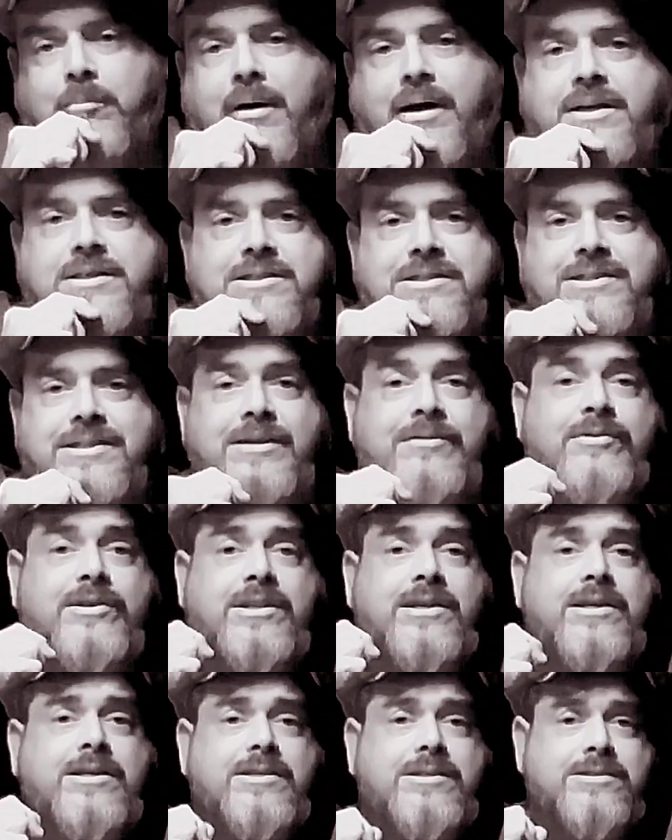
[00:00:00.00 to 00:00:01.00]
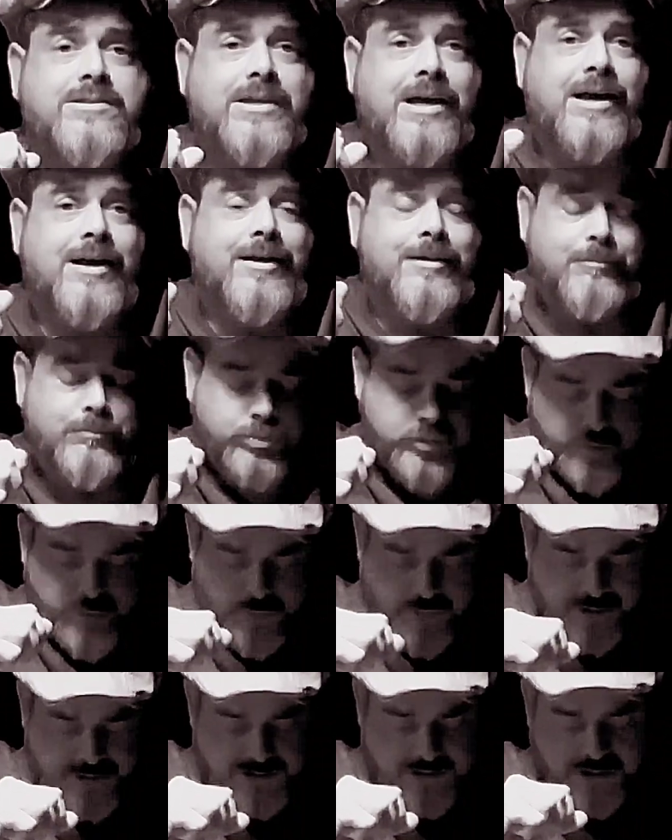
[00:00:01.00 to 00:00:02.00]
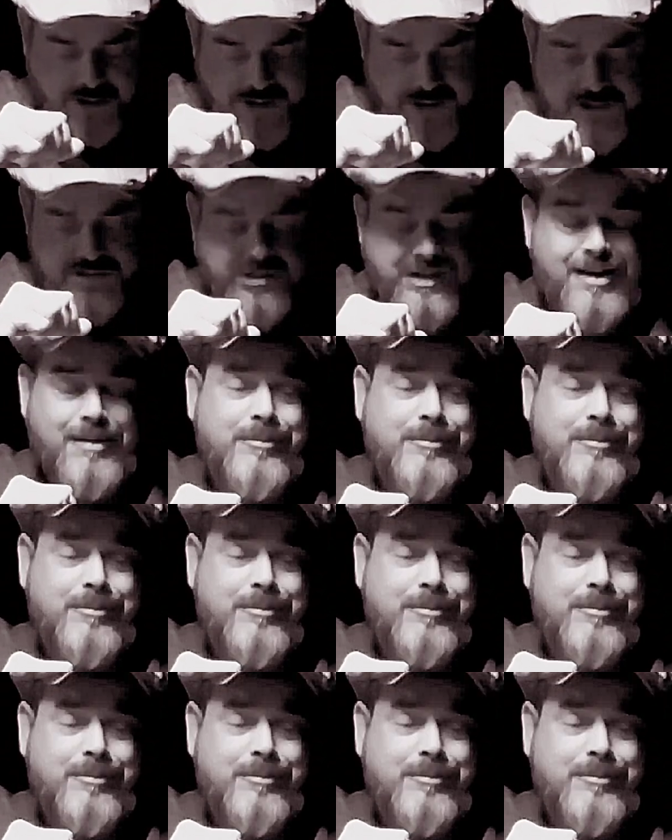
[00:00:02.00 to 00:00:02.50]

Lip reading: Mike's DVDs and Blu-rays collection.